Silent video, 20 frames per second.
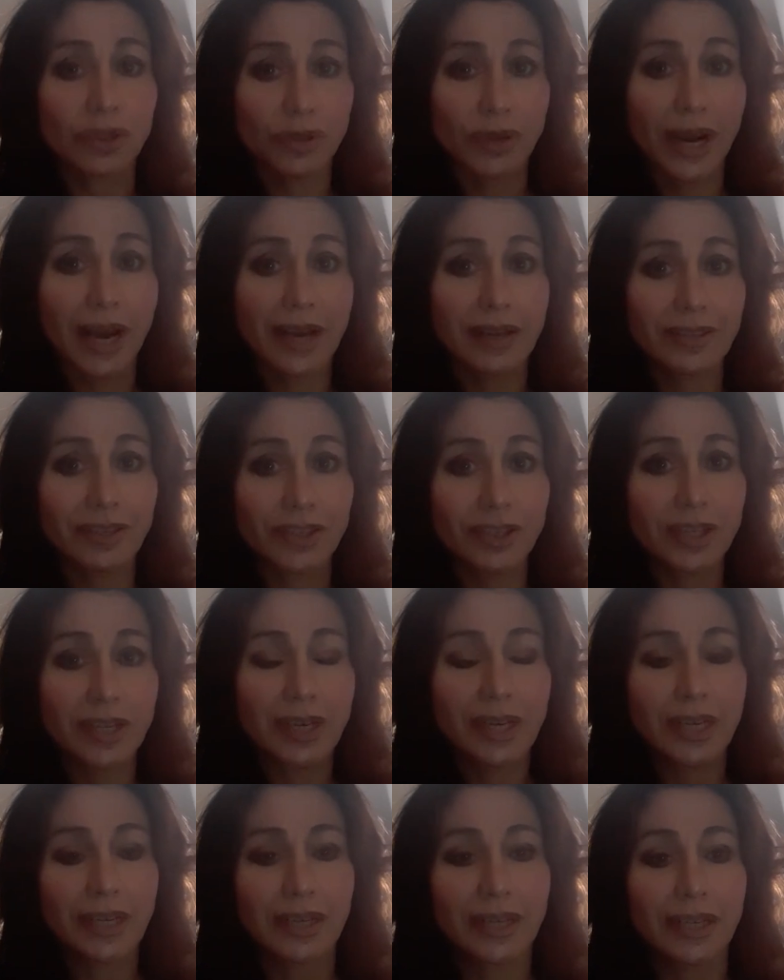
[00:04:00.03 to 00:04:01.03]
trash.
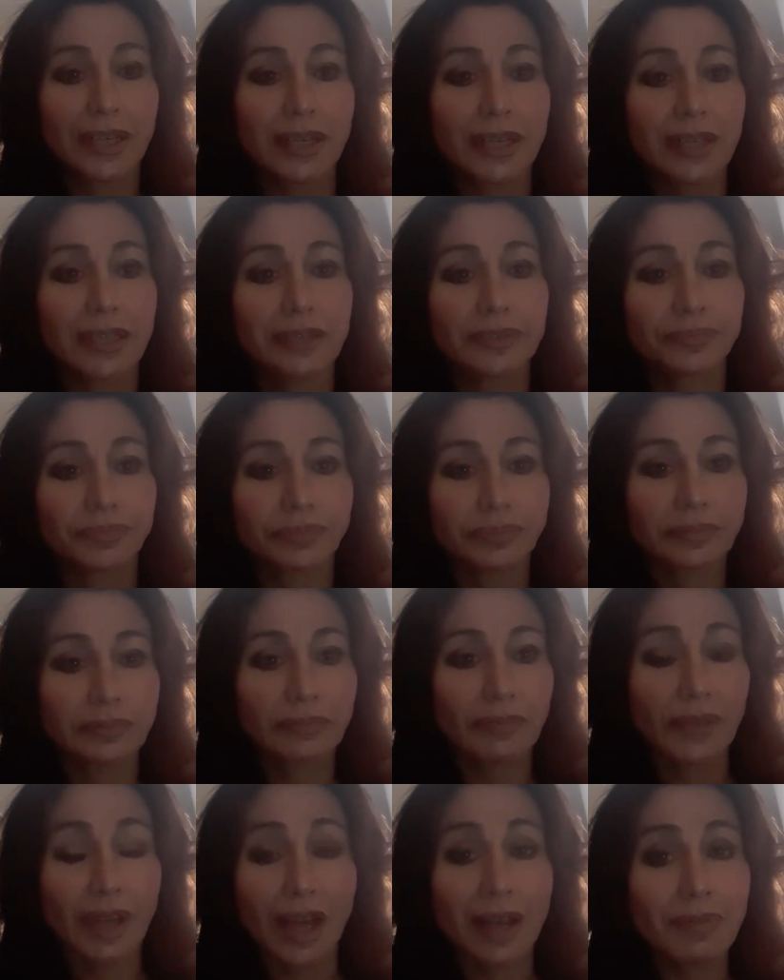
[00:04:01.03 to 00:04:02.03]

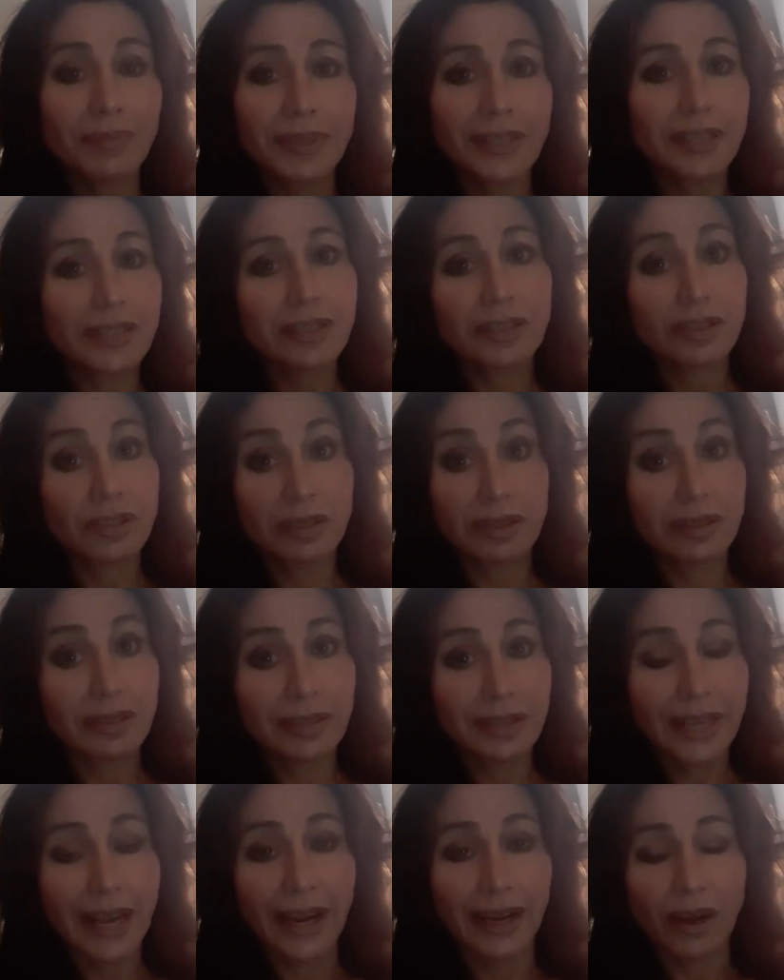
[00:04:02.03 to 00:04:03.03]
I'm going to
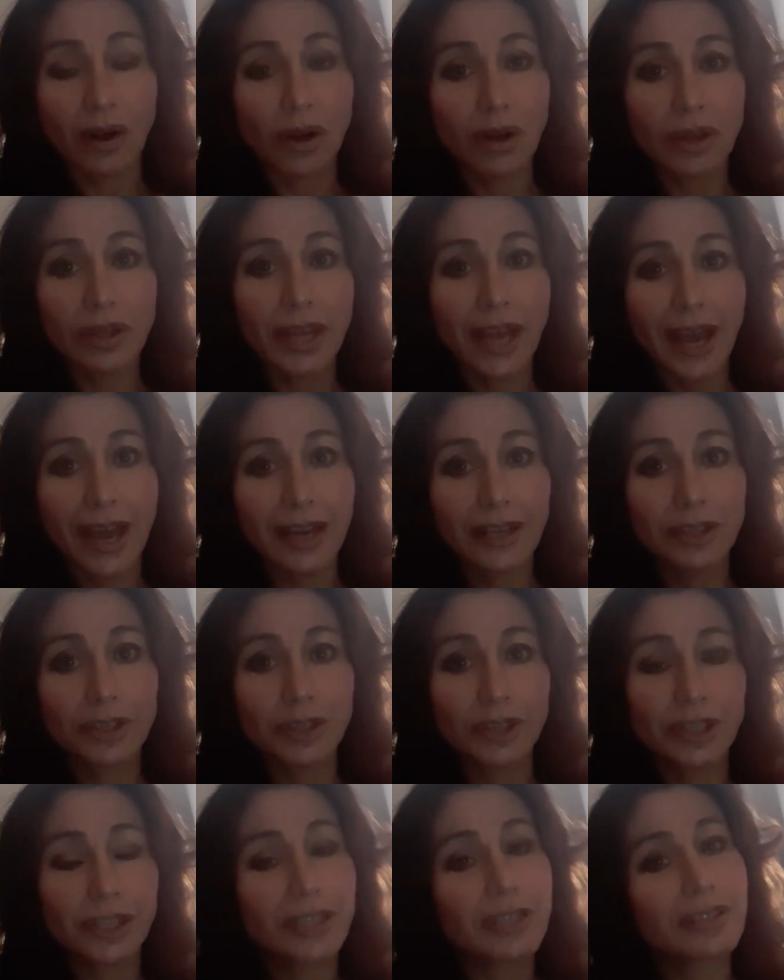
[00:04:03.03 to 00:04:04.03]
say all the
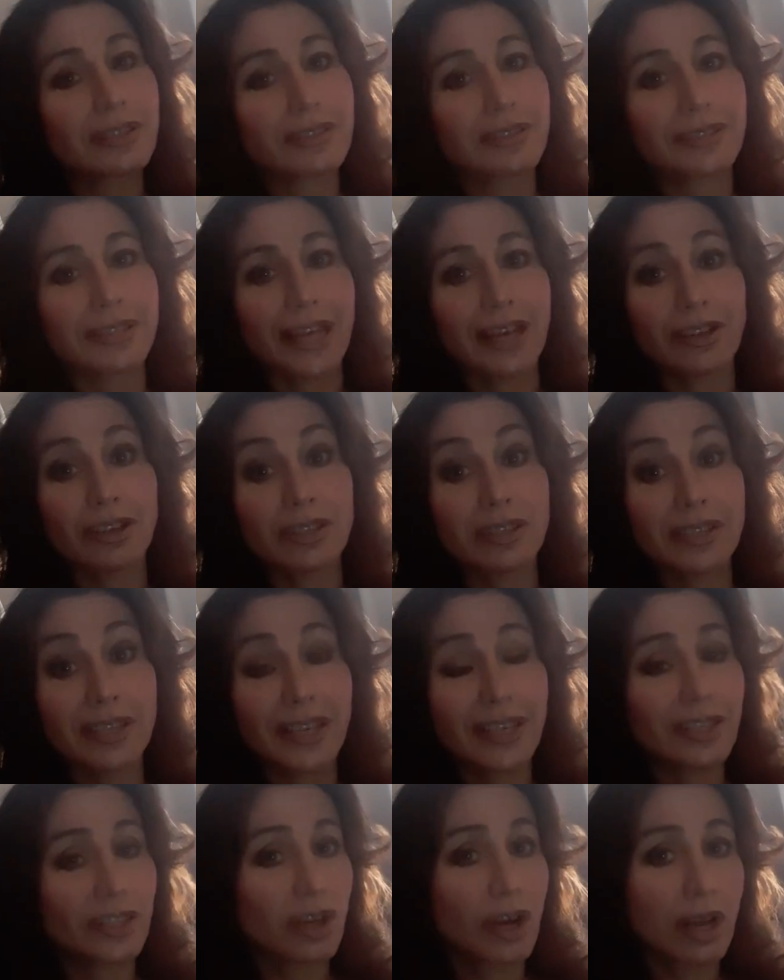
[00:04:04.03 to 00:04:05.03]
actors that are
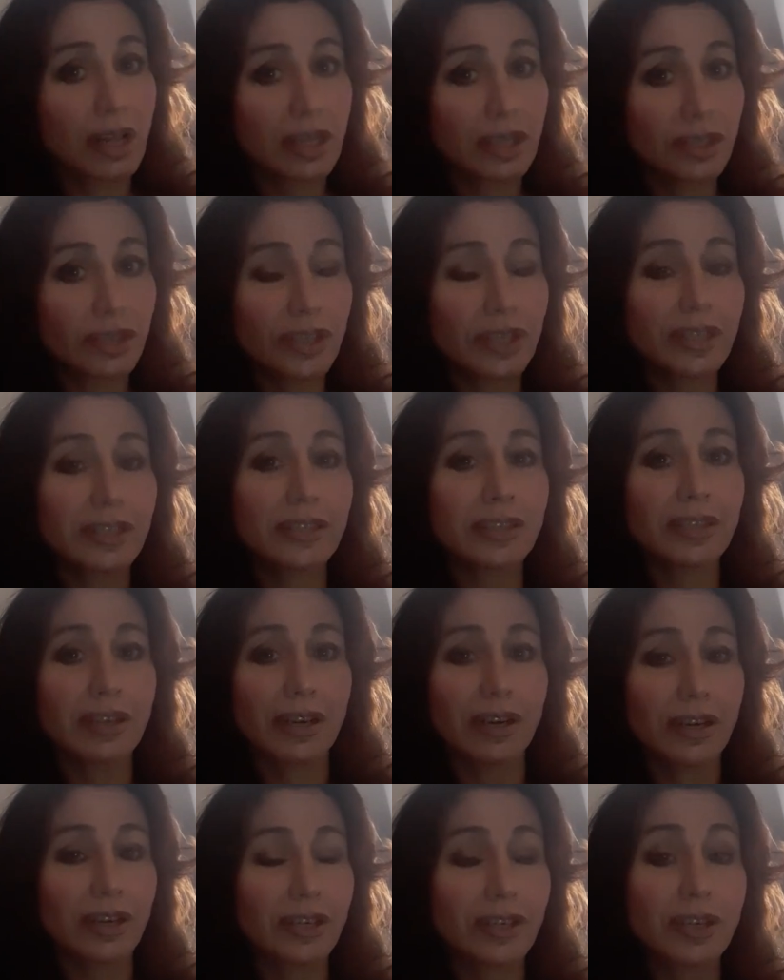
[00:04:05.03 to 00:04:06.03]
Scientologists
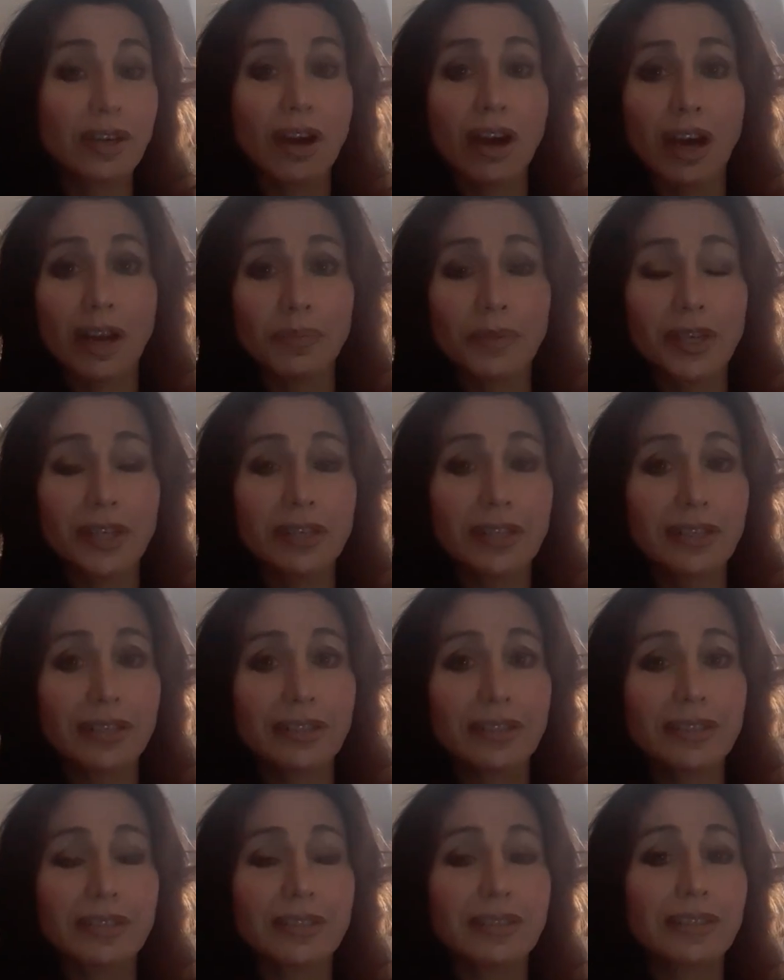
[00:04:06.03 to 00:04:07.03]
are
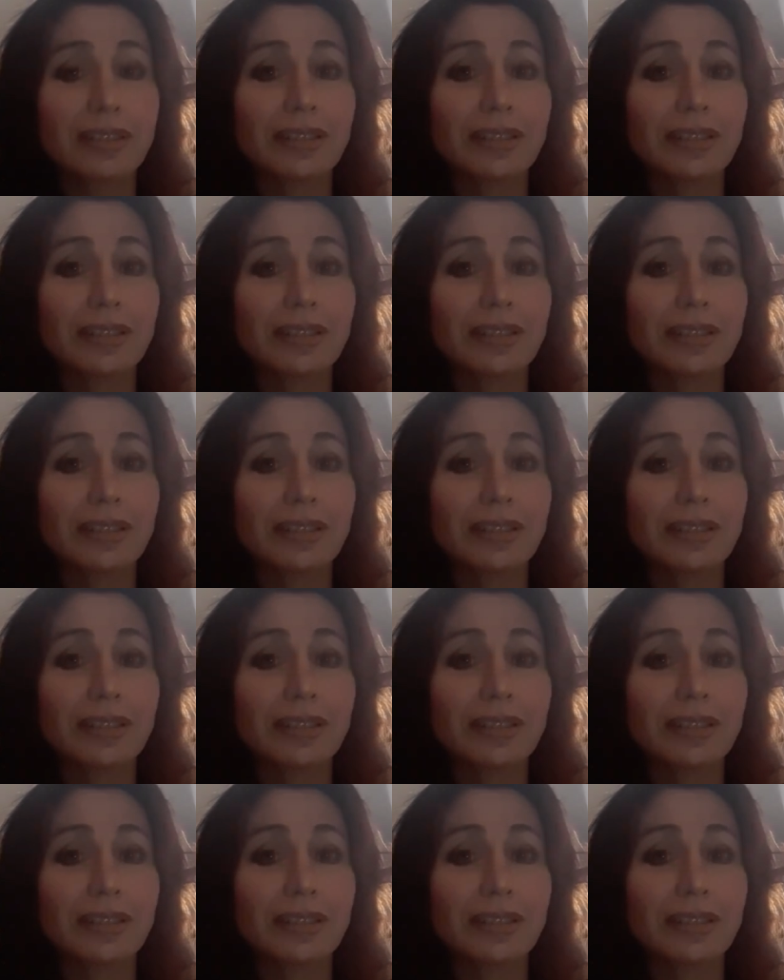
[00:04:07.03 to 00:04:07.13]
communists,